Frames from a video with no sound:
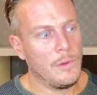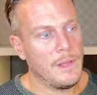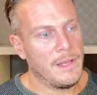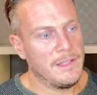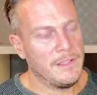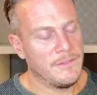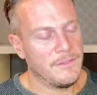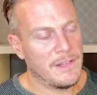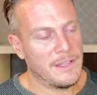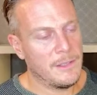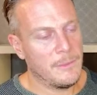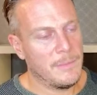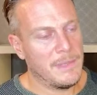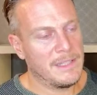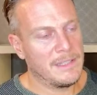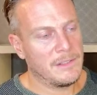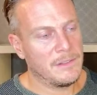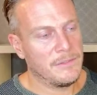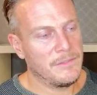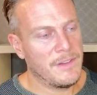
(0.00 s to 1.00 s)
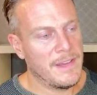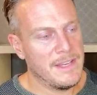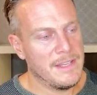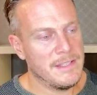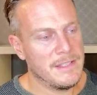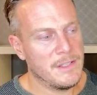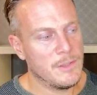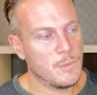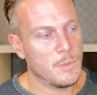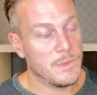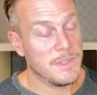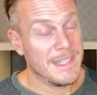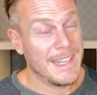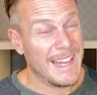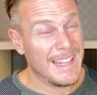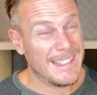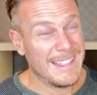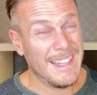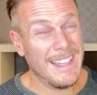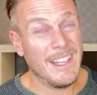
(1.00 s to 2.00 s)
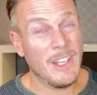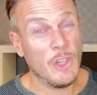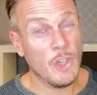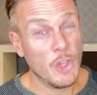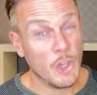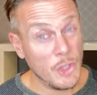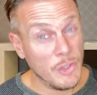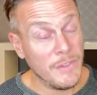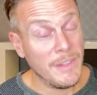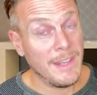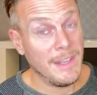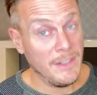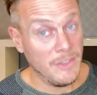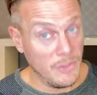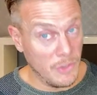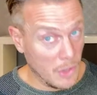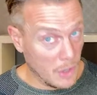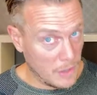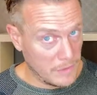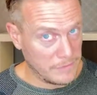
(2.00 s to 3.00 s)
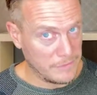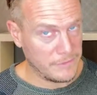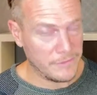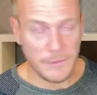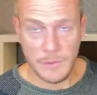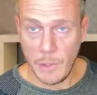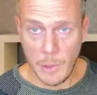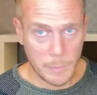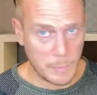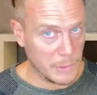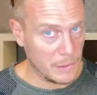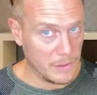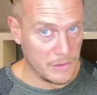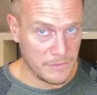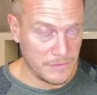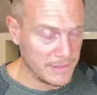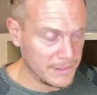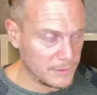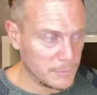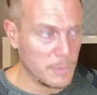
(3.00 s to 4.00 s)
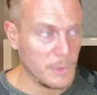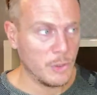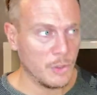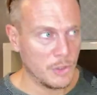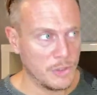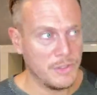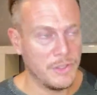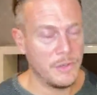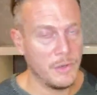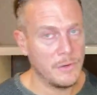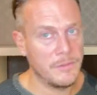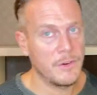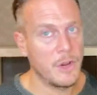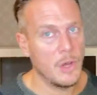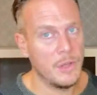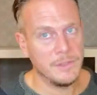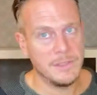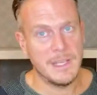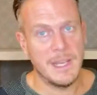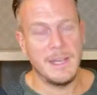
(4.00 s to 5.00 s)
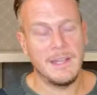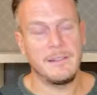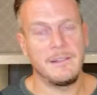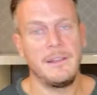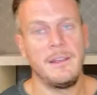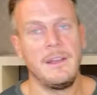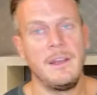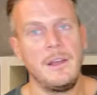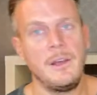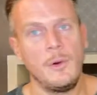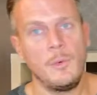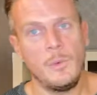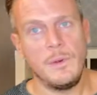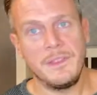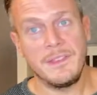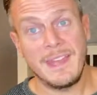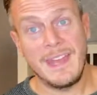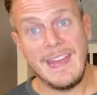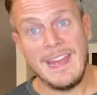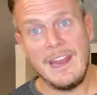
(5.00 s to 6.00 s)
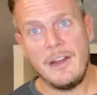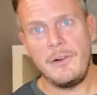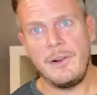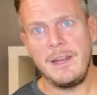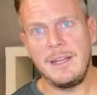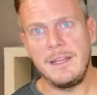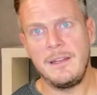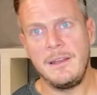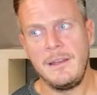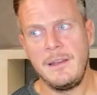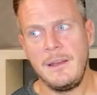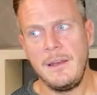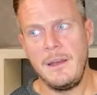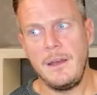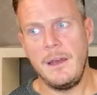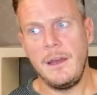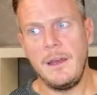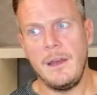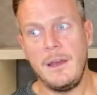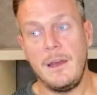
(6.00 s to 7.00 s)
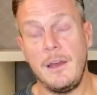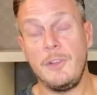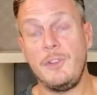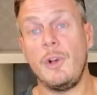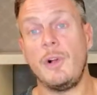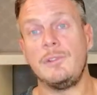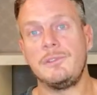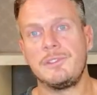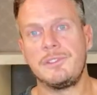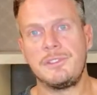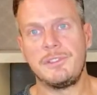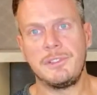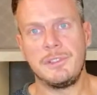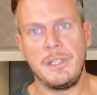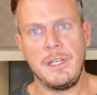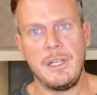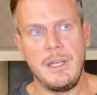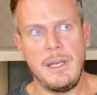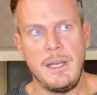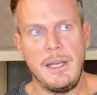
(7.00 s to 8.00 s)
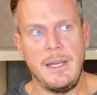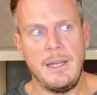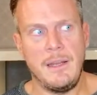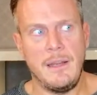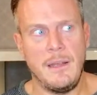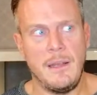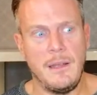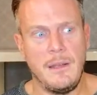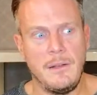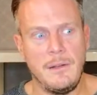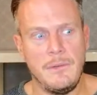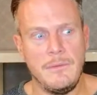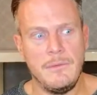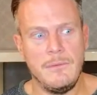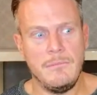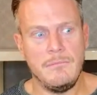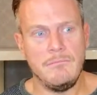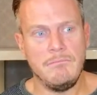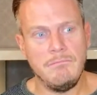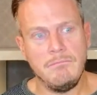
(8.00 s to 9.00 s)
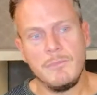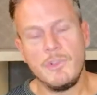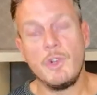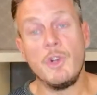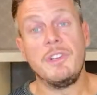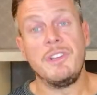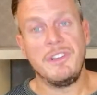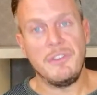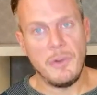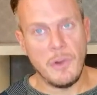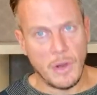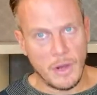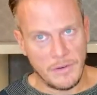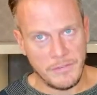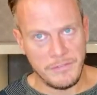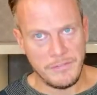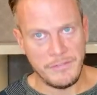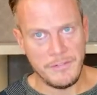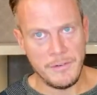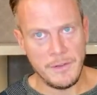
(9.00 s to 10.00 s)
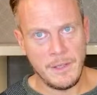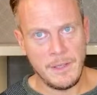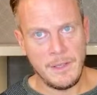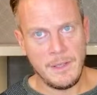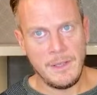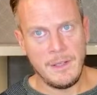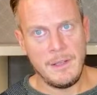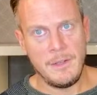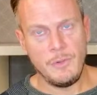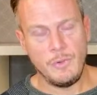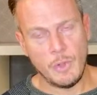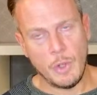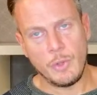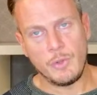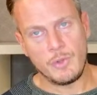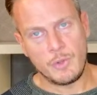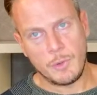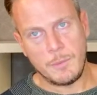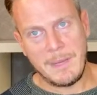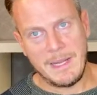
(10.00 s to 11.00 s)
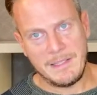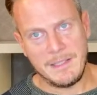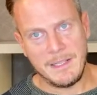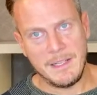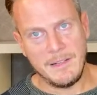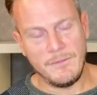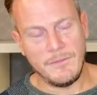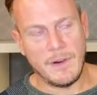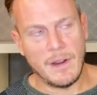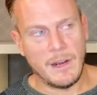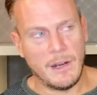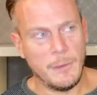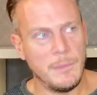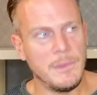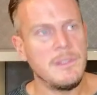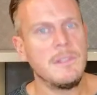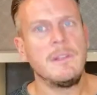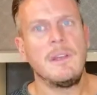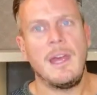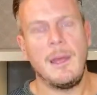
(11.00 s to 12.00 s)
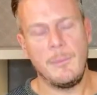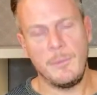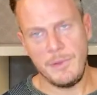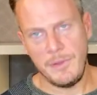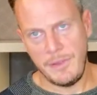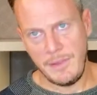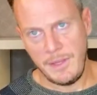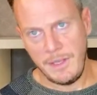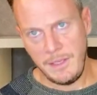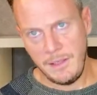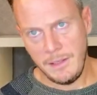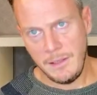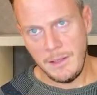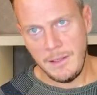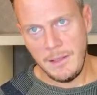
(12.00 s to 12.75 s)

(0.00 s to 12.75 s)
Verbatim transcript: their developmental phases was getting good enough, not perfect, but good enough contact with caring adults in a good enough non-traumatic environment, empathy